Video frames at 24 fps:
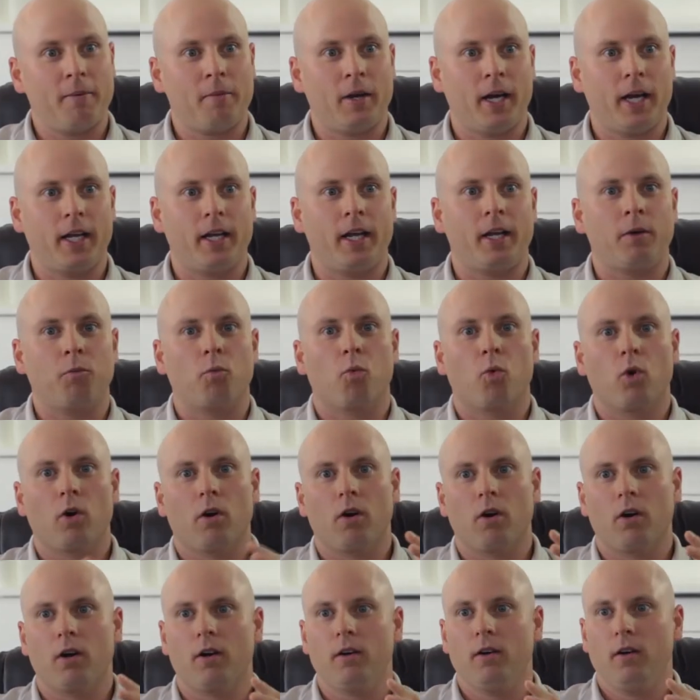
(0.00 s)
of mine, and
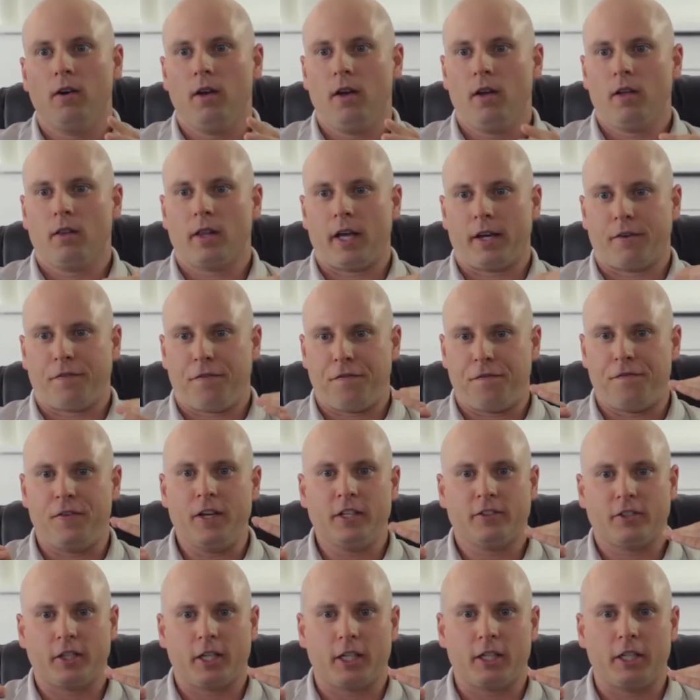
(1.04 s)
we're like
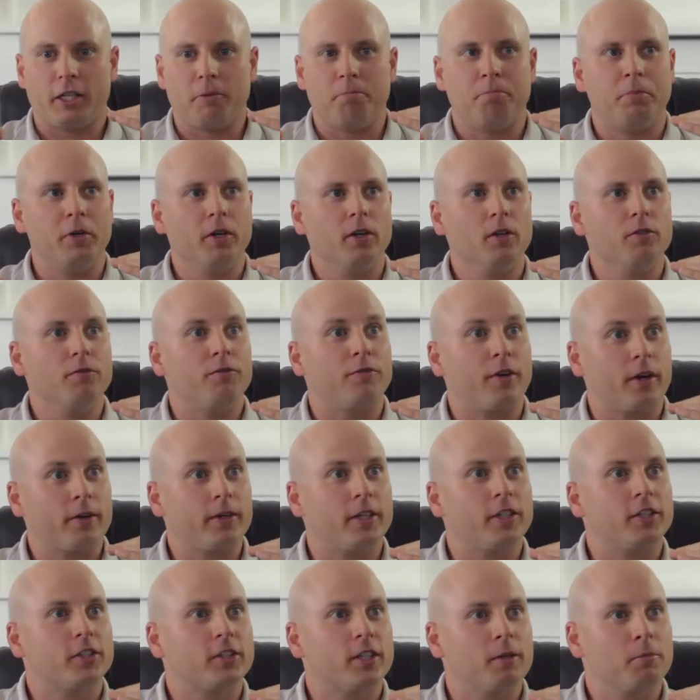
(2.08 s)
physically built
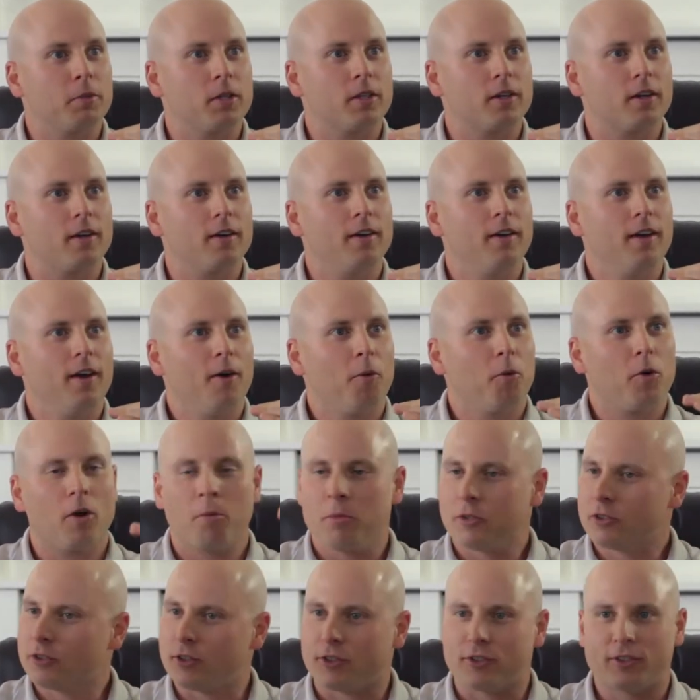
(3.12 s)
very similar. We're
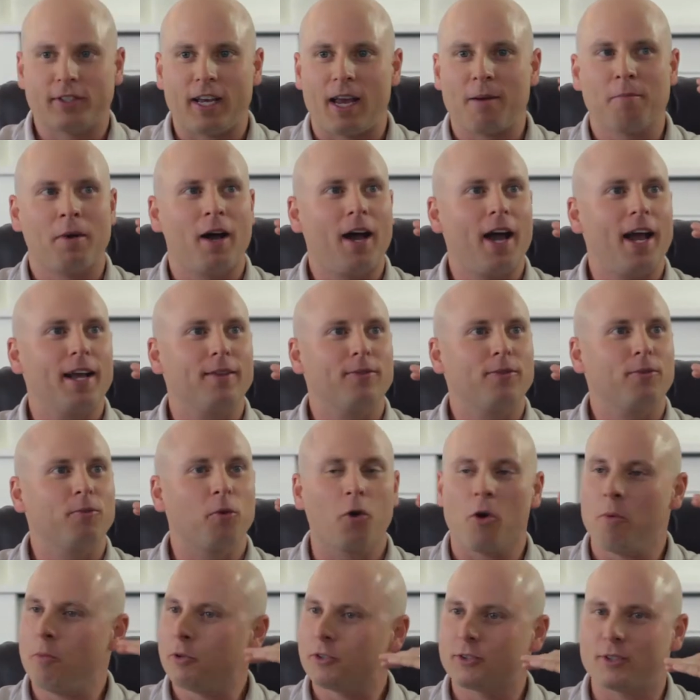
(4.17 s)
almost the same height,
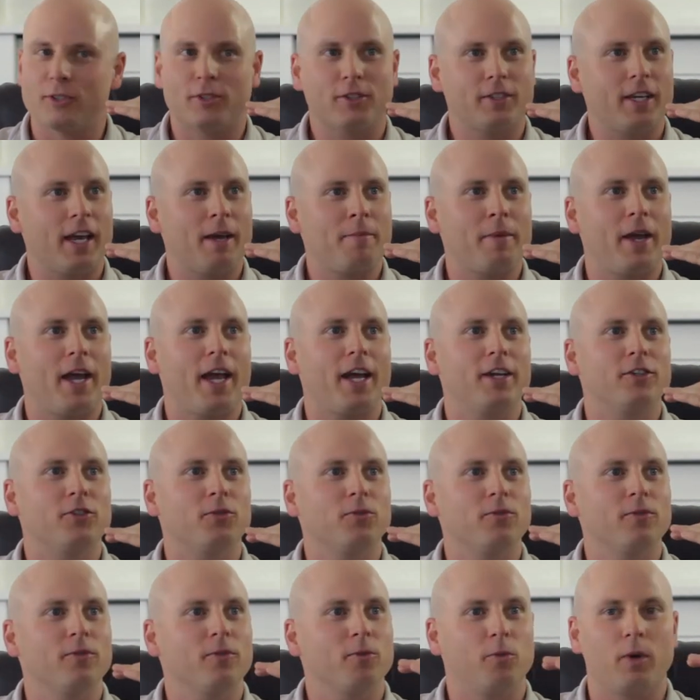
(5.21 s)
we're almost the same age.
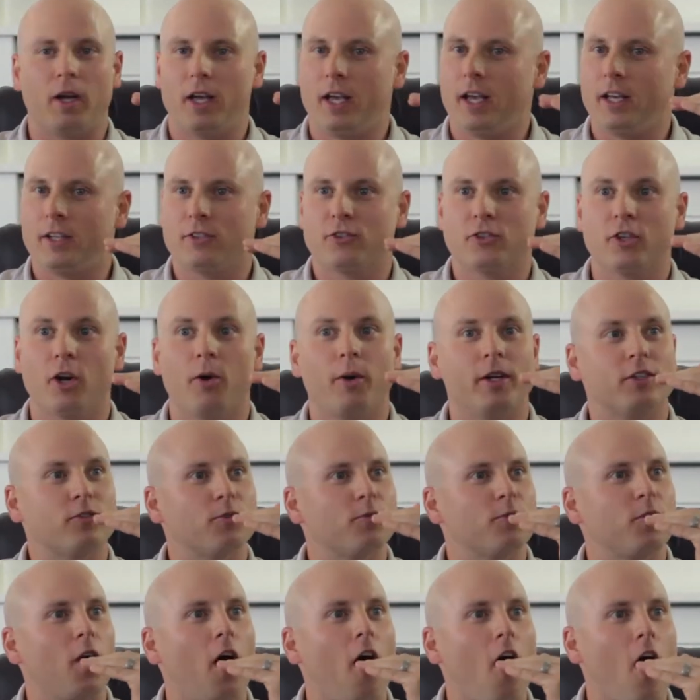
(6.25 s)
So
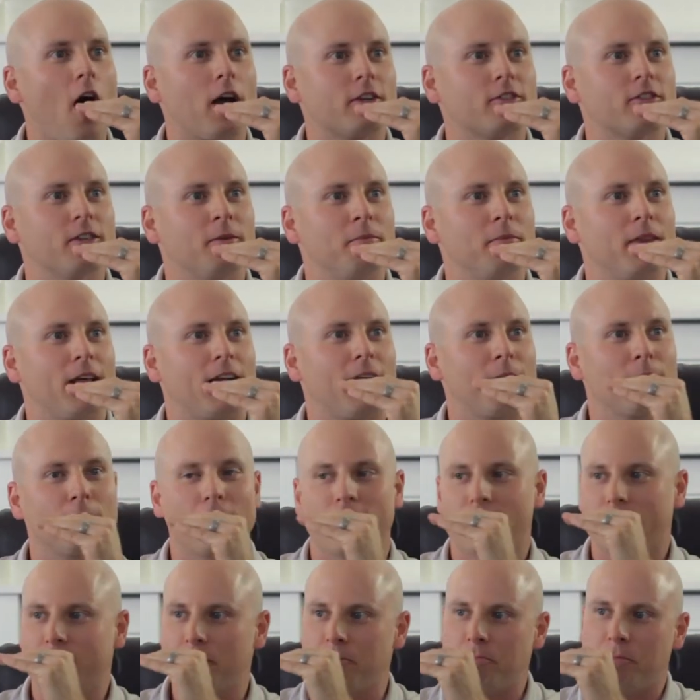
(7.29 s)
it's awesome that I'm
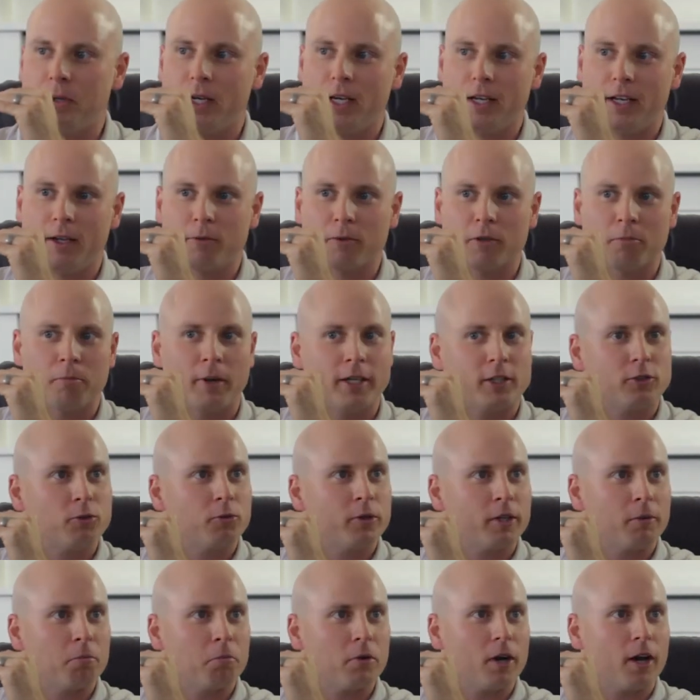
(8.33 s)
like competing with my
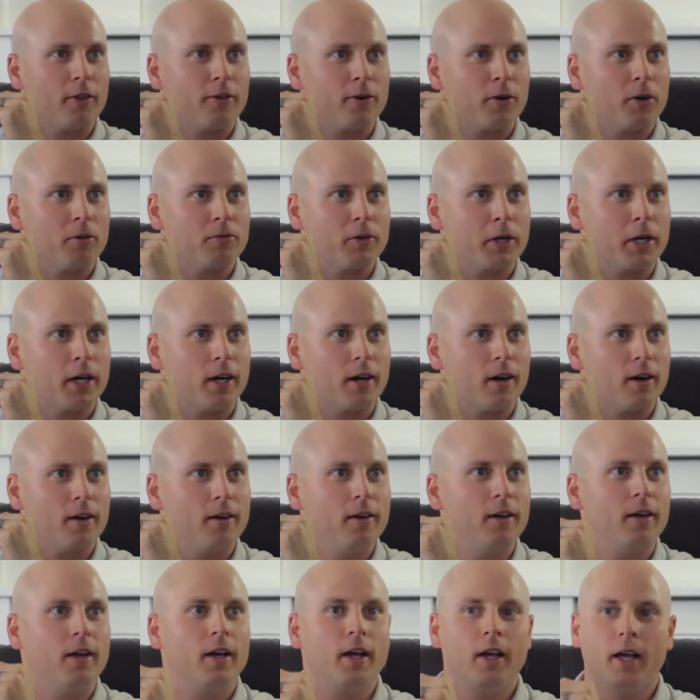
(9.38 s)
twin brother over
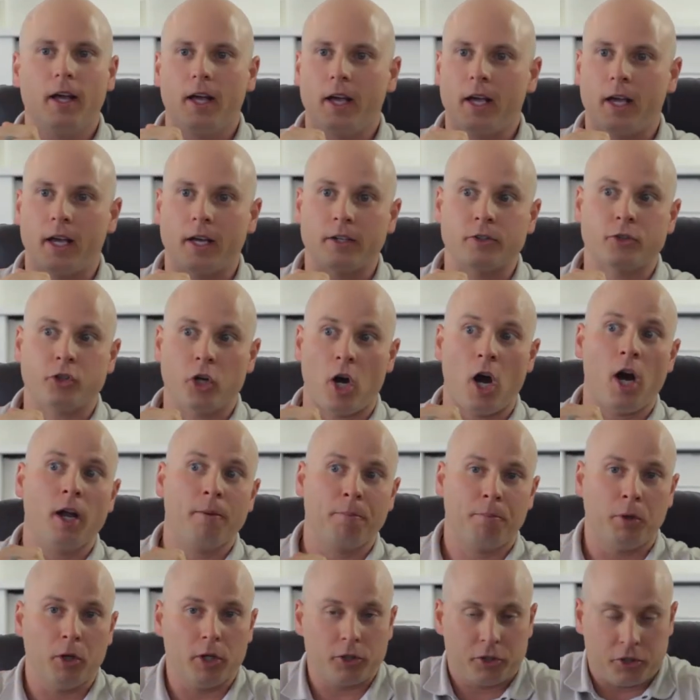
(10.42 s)
here. And
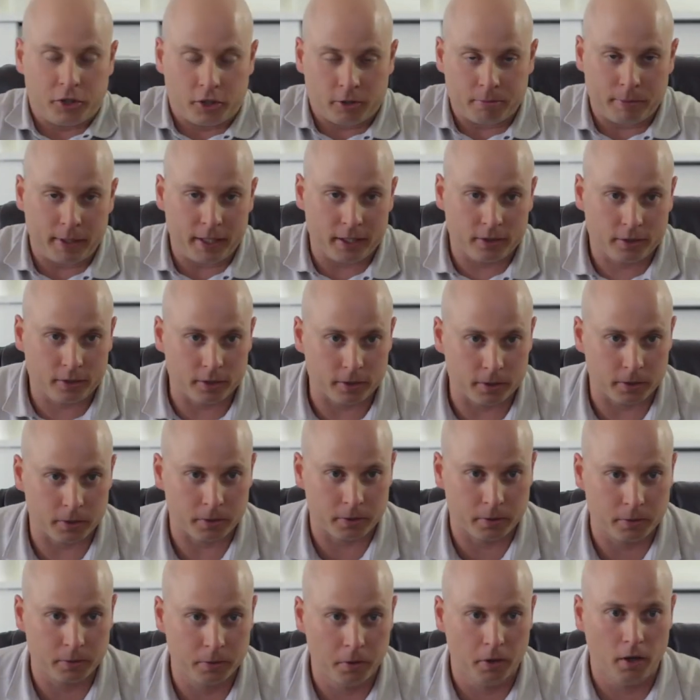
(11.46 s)
John pushes me
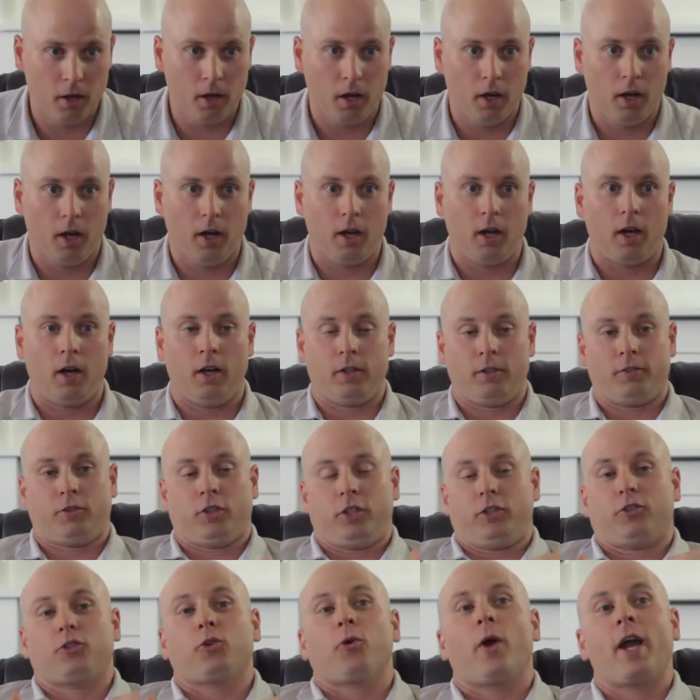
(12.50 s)
to, uh, uh
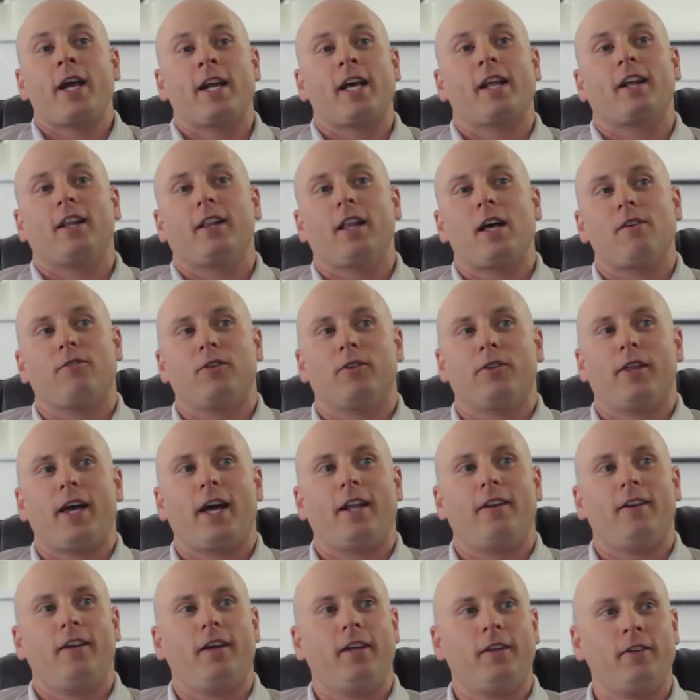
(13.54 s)
to train at a level
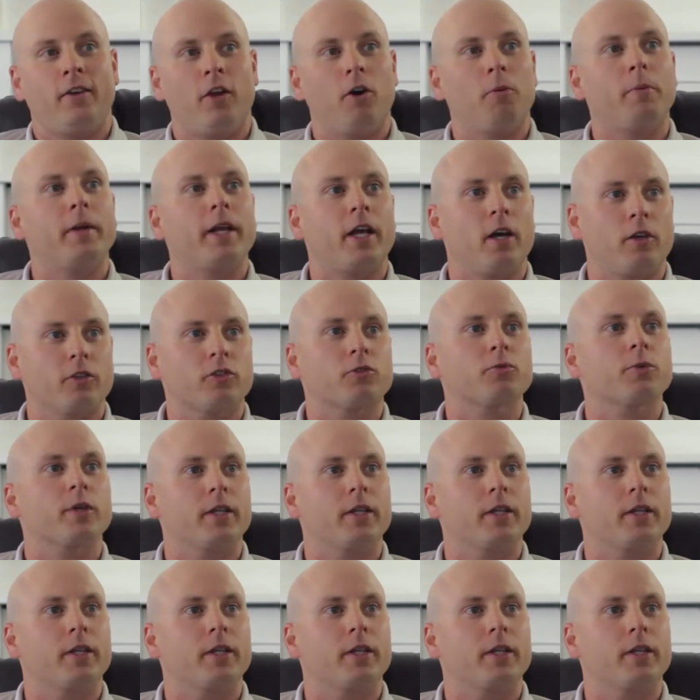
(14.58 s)
that nobody else